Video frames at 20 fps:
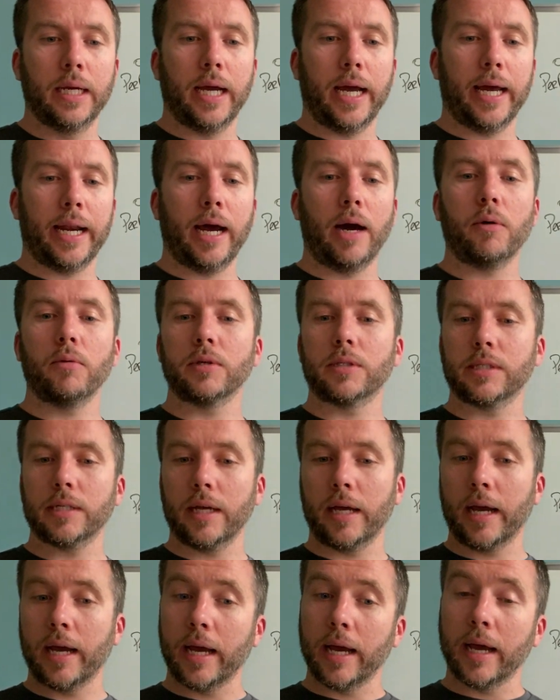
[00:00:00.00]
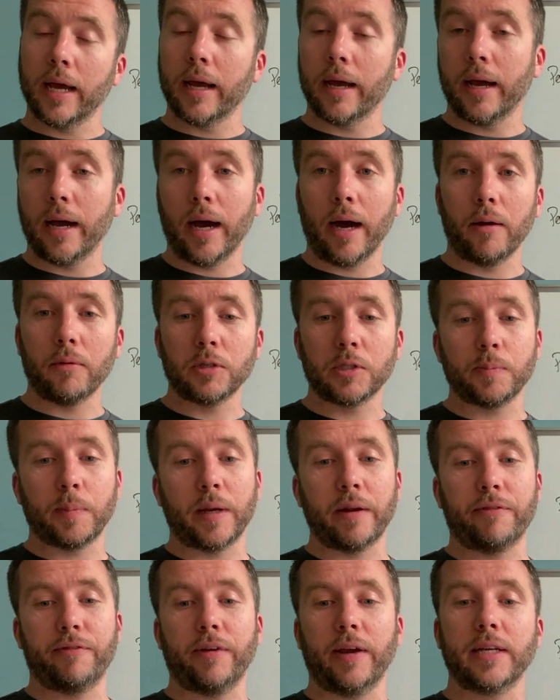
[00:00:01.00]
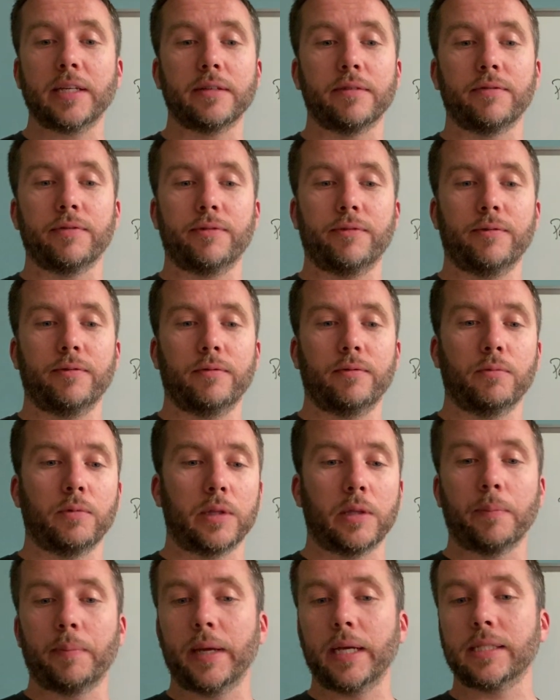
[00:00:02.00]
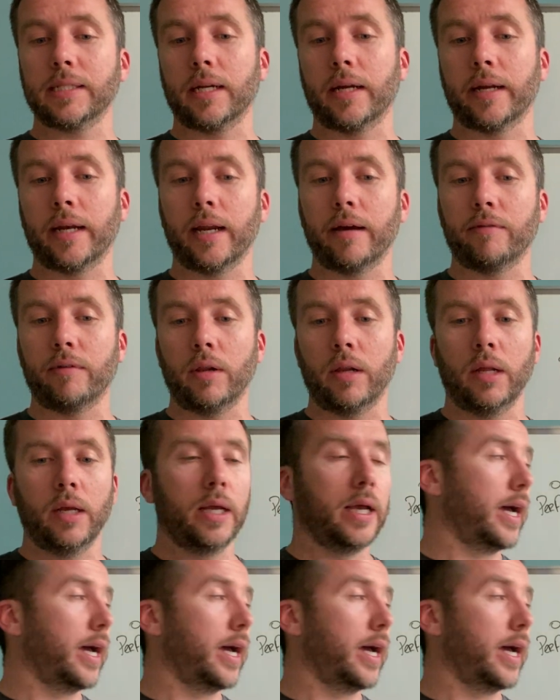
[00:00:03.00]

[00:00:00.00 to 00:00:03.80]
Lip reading: and how it's been effective with the baseline level,